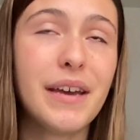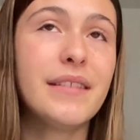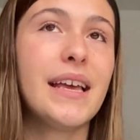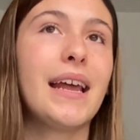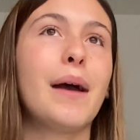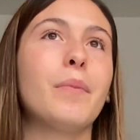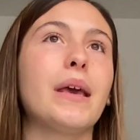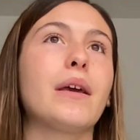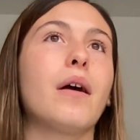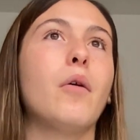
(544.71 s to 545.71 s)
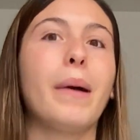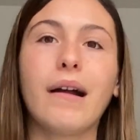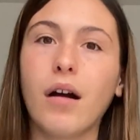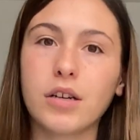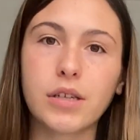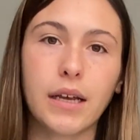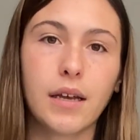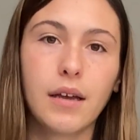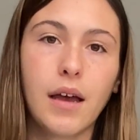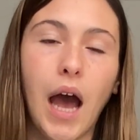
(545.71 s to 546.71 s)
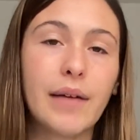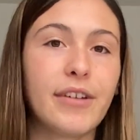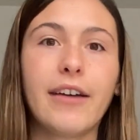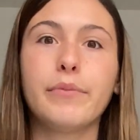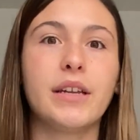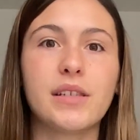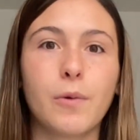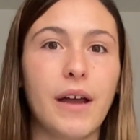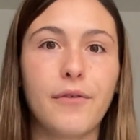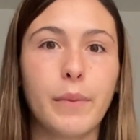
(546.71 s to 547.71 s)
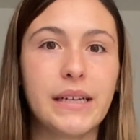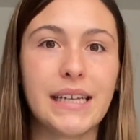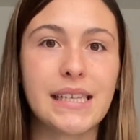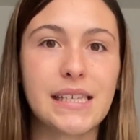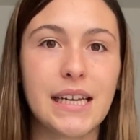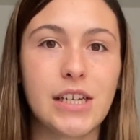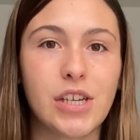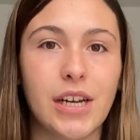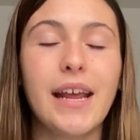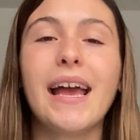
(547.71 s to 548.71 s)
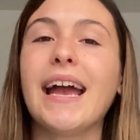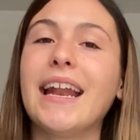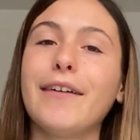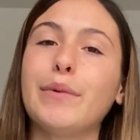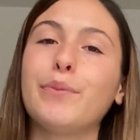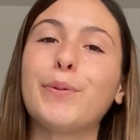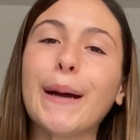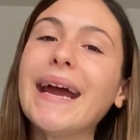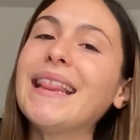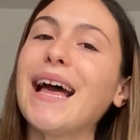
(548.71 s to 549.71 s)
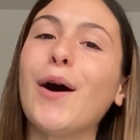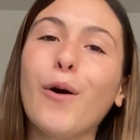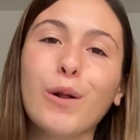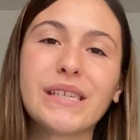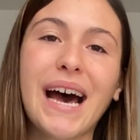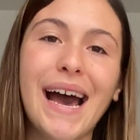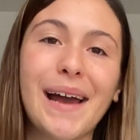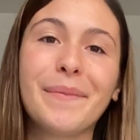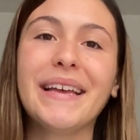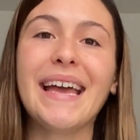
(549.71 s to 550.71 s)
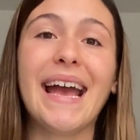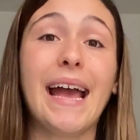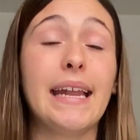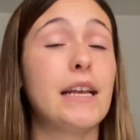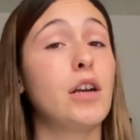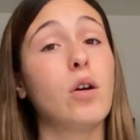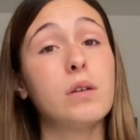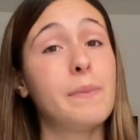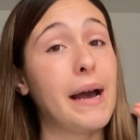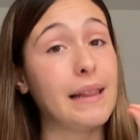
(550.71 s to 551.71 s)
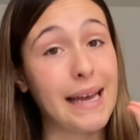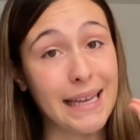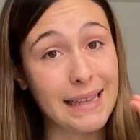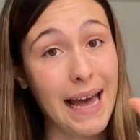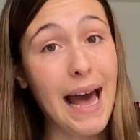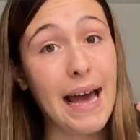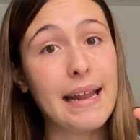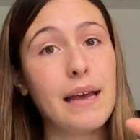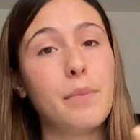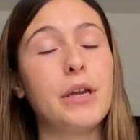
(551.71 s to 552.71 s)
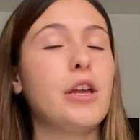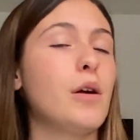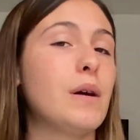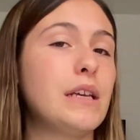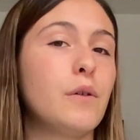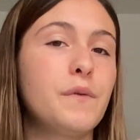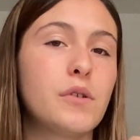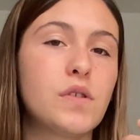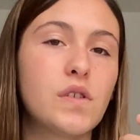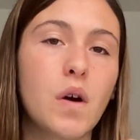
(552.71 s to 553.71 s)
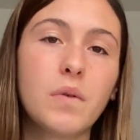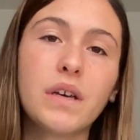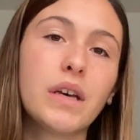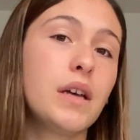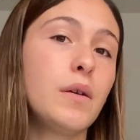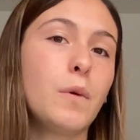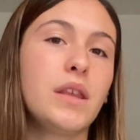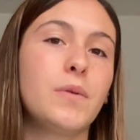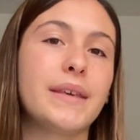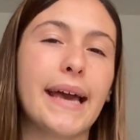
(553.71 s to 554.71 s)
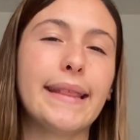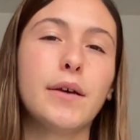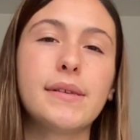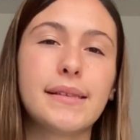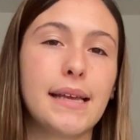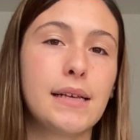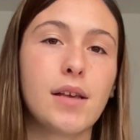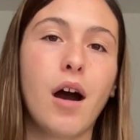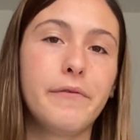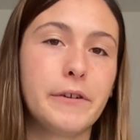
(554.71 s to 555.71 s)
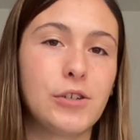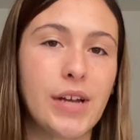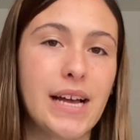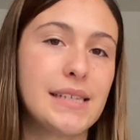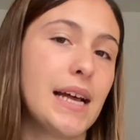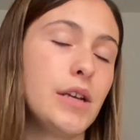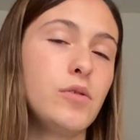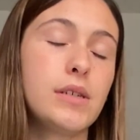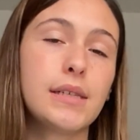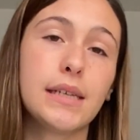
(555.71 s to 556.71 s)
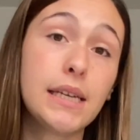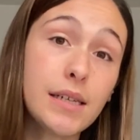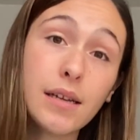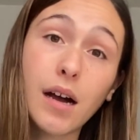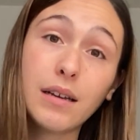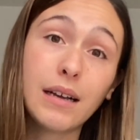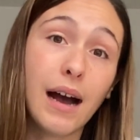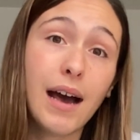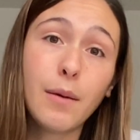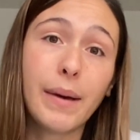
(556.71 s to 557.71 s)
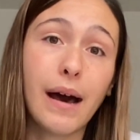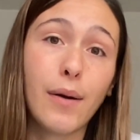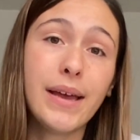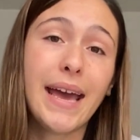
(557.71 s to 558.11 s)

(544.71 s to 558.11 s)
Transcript: and then I'm like, "Oh my gosh, like I'm five minutes away from my destination. And I've been praying that whole time. And it goes by like that. But you know what? You'll feel so good when you get those things off your chest that you just need to talk to God about.